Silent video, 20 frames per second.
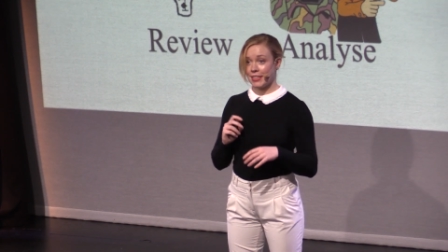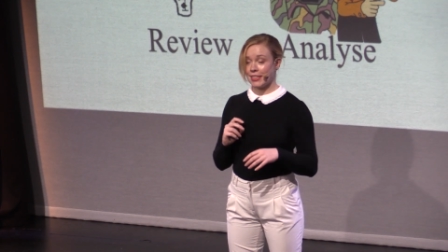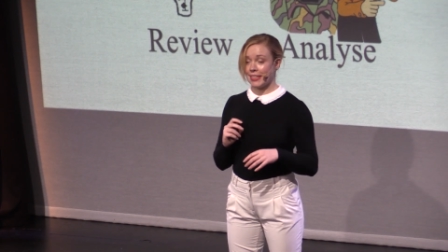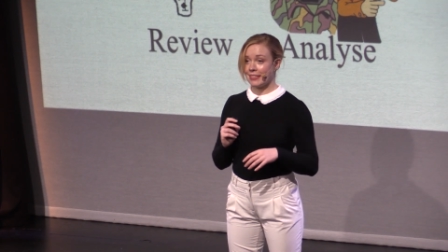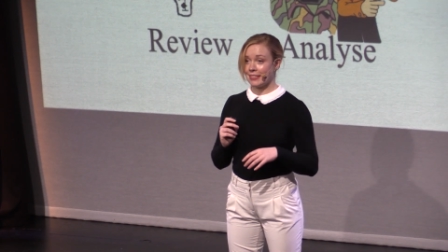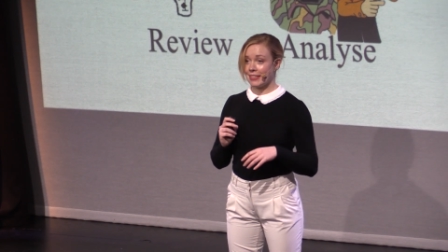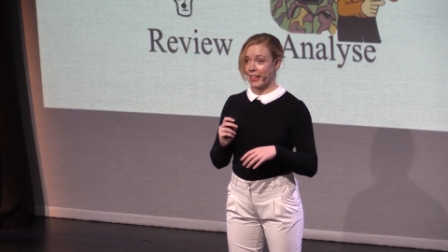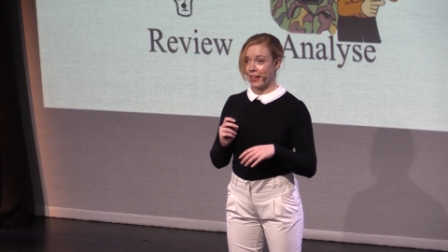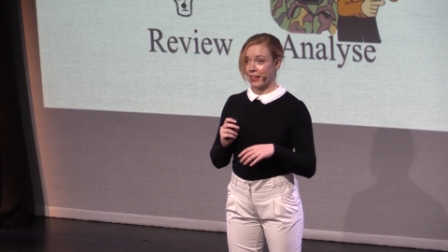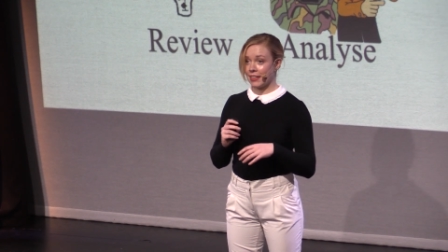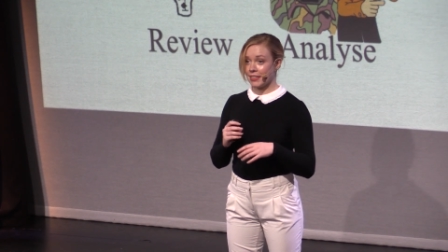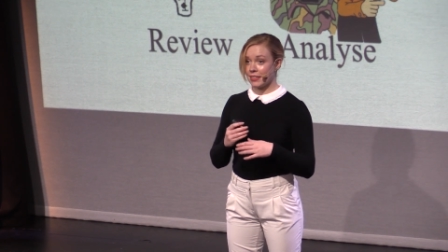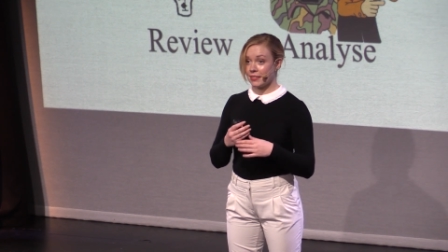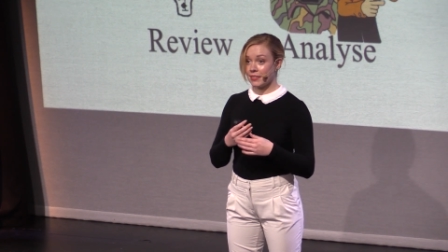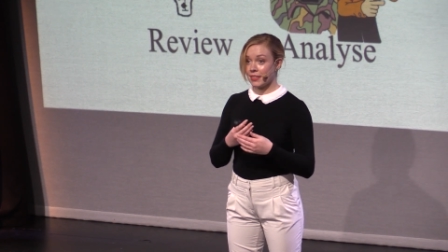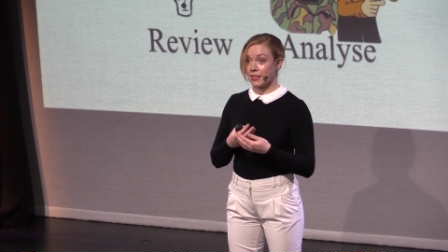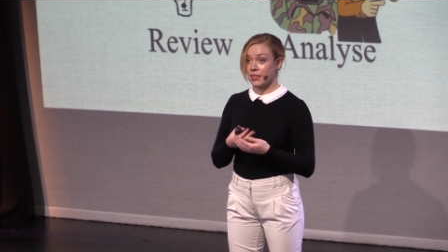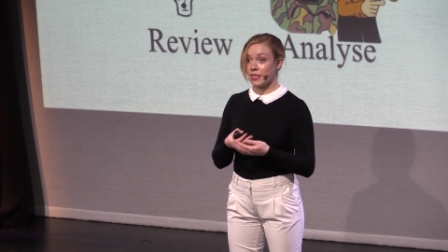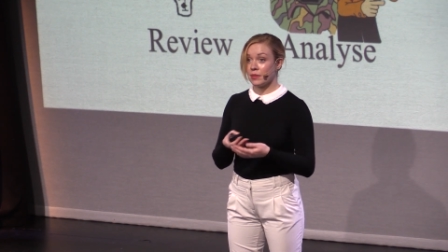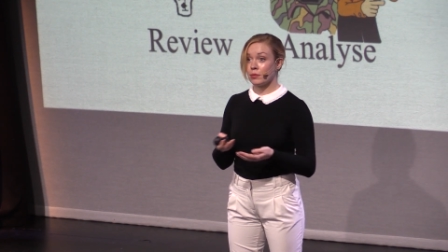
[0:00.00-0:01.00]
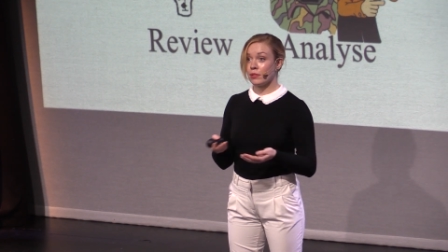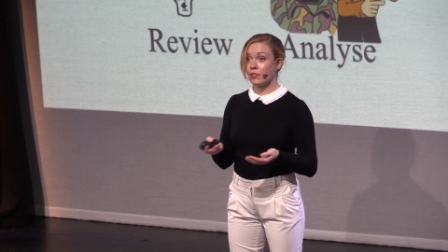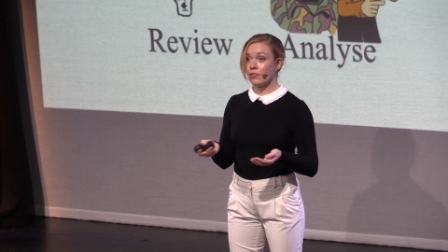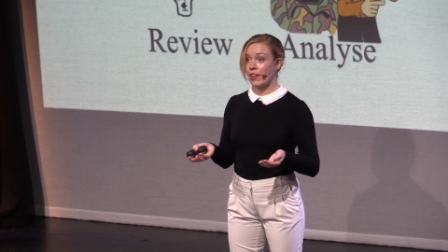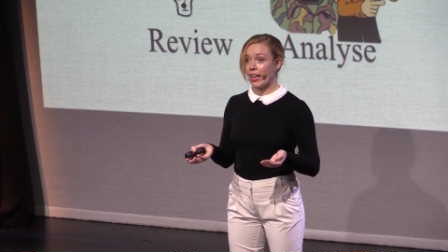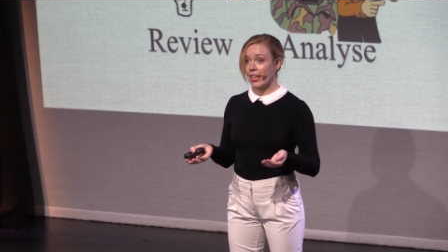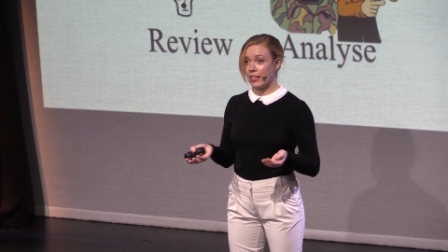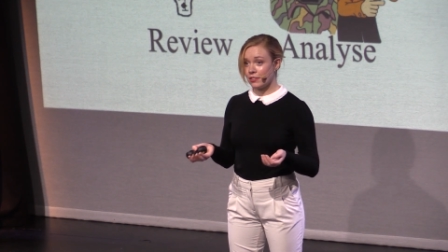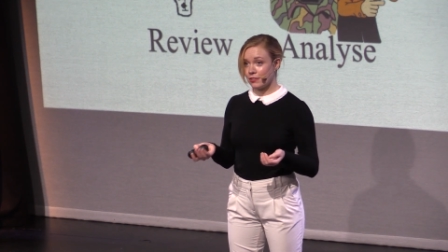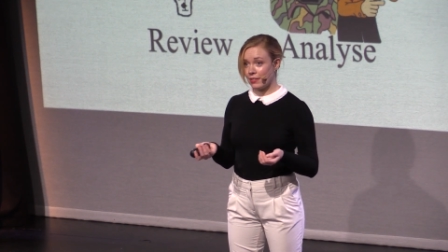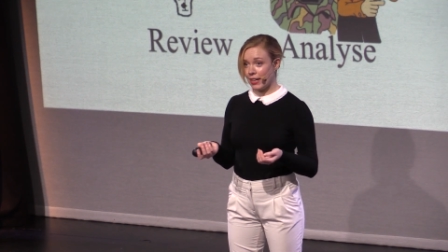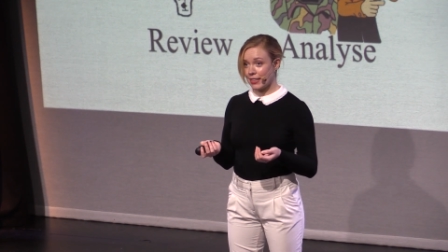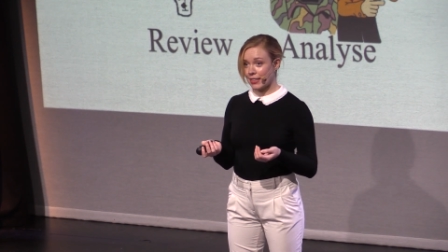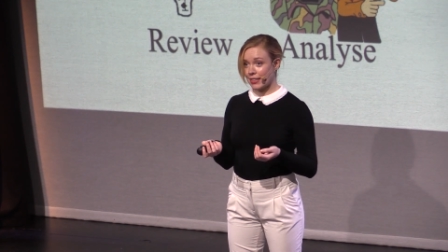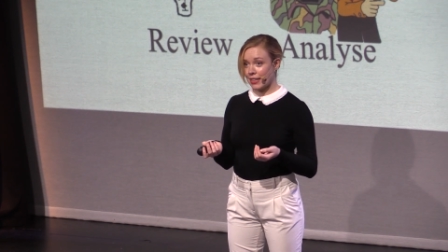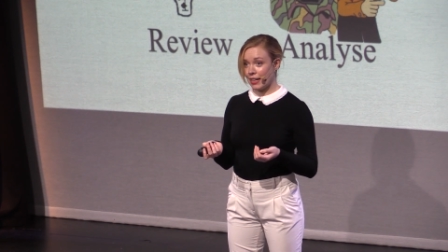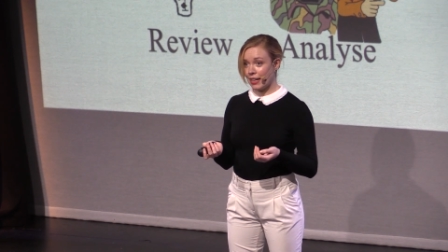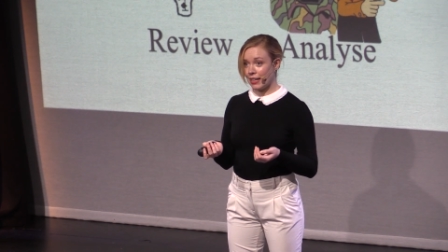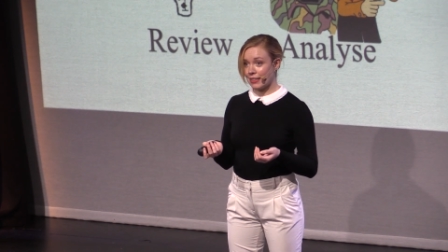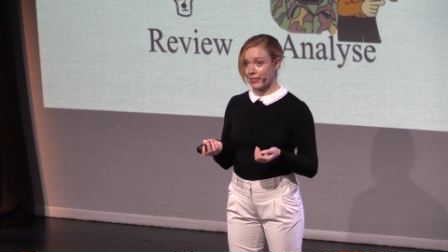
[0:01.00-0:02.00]
these narratives and to prevent
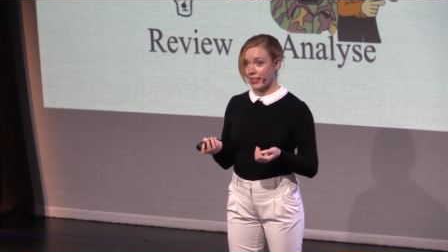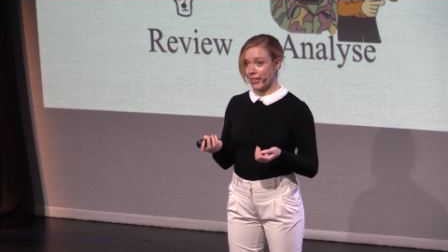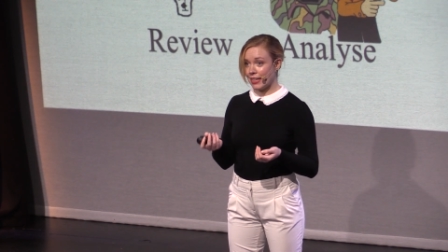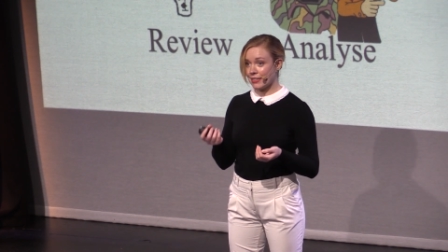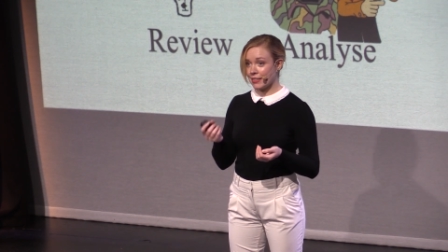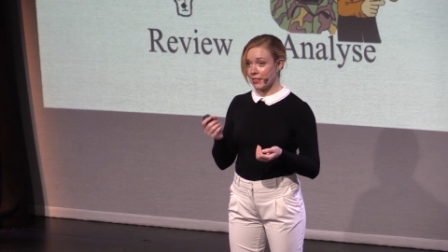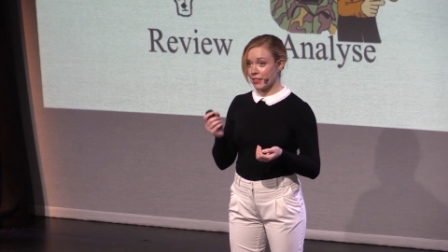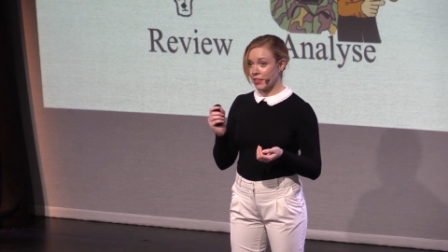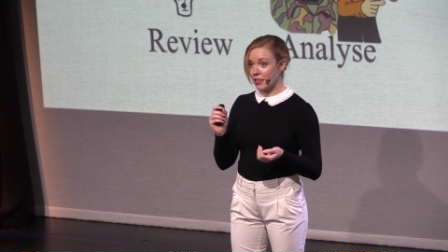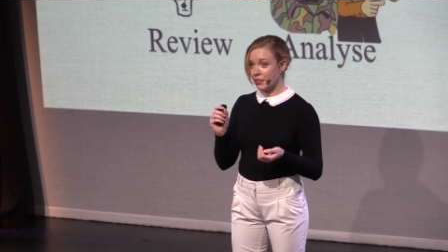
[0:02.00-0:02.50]
radicalization